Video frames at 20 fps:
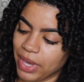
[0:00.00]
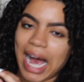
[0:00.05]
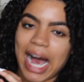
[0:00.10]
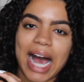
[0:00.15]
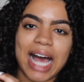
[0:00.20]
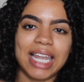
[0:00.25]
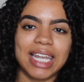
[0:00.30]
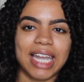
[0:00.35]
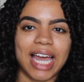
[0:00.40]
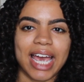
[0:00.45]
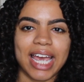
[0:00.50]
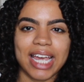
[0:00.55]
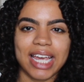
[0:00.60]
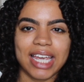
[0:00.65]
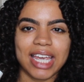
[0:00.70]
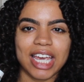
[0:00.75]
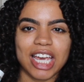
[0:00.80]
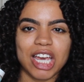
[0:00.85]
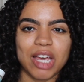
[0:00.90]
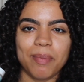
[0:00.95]
I
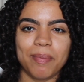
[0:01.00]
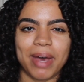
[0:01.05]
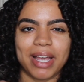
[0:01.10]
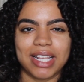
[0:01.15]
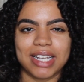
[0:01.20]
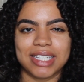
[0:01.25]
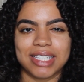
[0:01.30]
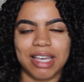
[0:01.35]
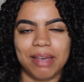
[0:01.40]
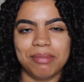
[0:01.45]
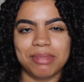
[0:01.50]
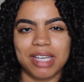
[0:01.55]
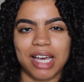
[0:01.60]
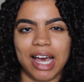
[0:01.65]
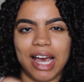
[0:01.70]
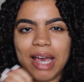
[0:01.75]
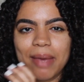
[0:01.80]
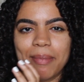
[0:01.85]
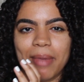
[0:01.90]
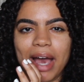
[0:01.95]
like it, but at the same
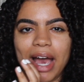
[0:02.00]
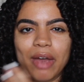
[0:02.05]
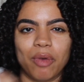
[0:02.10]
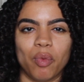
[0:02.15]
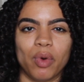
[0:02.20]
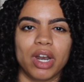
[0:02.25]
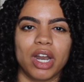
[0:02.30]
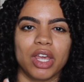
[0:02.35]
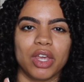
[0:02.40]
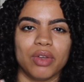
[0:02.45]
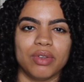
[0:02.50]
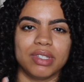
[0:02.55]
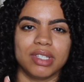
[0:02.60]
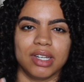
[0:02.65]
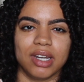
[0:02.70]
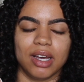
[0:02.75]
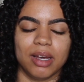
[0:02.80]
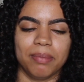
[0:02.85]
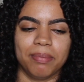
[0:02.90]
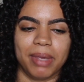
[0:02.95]
time, I want to use it
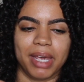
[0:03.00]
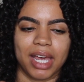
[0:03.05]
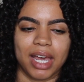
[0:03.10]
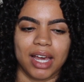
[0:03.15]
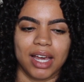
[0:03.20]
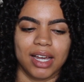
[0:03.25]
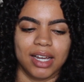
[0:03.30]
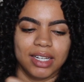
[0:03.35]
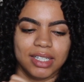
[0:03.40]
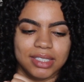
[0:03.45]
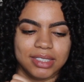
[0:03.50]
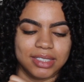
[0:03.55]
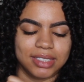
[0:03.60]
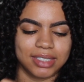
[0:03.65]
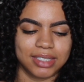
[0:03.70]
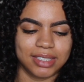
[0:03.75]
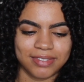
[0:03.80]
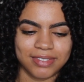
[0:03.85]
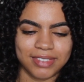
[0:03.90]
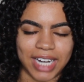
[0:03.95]
up
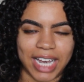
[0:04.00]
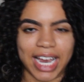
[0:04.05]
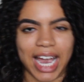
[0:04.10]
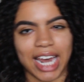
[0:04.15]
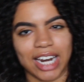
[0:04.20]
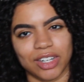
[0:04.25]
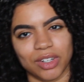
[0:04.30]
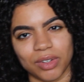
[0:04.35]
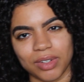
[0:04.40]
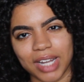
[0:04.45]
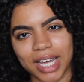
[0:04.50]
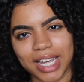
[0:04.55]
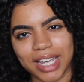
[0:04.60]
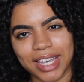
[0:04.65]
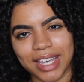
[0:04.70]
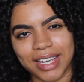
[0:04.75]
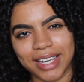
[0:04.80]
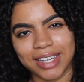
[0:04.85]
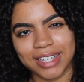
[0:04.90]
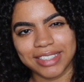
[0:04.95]
because I kind of don't like
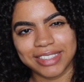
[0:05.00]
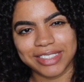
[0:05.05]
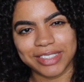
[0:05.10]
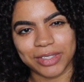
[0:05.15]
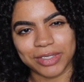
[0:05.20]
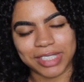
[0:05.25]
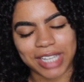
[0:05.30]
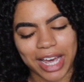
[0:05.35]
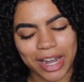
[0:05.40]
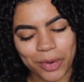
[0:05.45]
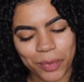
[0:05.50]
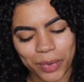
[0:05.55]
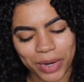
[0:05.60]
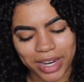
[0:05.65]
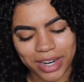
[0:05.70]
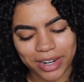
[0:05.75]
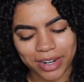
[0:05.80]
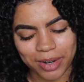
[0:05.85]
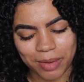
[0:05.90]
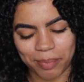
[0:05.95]
it. So it's kind of
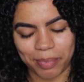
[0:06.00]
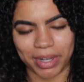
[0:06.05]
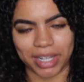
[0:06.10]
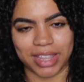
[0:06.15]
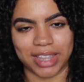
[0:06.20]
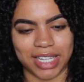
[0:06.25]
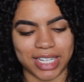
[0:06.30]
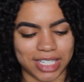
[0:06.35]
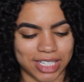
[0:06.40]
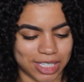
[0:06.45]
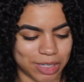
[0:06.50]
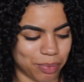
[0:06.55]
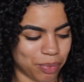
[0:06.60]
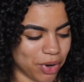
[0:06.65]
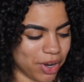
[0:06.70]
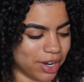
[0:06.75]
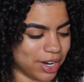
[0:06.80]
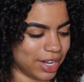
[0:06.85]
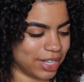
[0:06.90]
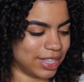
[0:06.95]
weird, but this is a
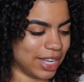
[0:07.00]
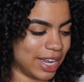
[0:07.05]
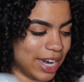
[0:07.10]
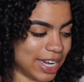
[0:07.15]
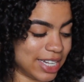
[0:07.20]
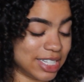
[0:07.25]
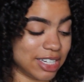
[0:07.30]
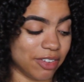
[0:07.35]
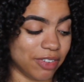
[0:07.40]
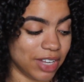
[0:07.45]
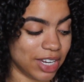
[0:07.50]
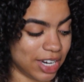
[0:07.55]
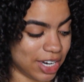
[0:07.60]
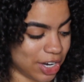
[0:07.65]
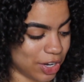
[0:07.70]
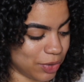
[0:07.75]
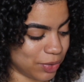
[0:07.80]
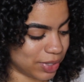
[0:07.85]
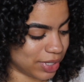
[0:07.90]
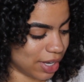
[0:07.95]
product that I definitely need
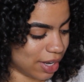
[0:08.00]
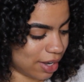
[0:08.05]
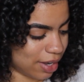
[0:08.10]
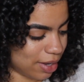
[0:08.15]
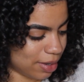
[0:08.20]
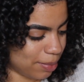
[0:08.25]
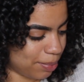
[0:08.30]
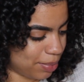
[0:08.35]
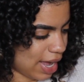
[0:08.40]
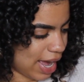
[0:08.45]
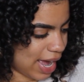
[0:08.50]
to use up.